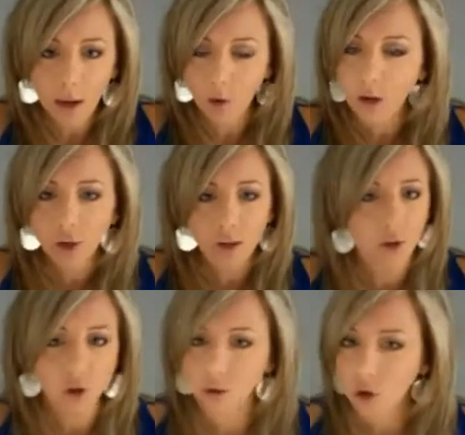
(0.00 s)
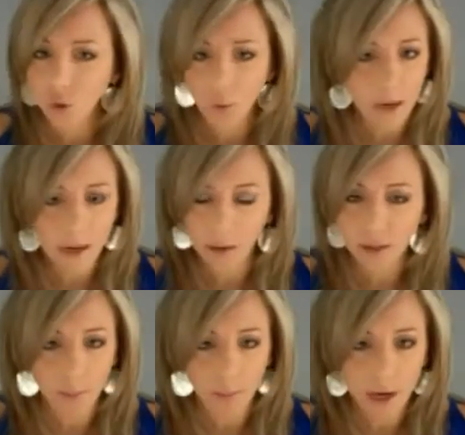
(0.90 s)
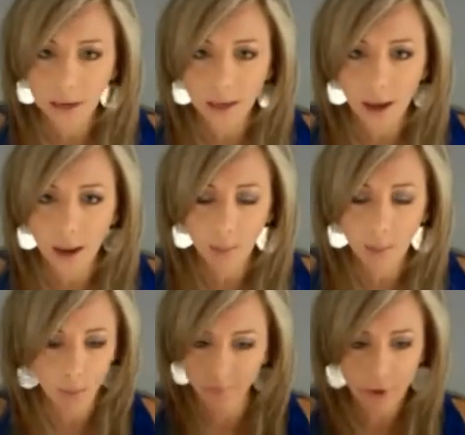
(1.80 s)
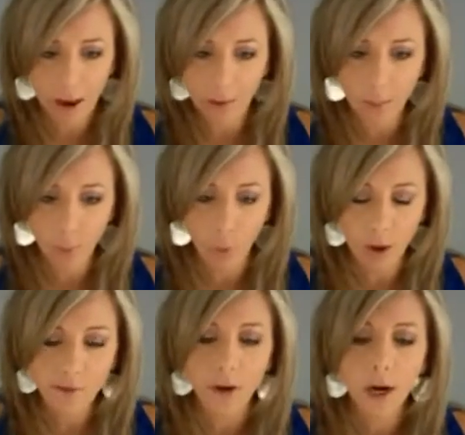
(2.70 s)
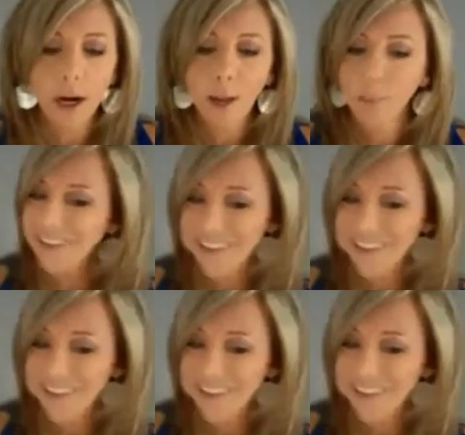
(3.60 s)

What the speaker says: You can just do a meeting with someone anytime, or 5 people, whatever, but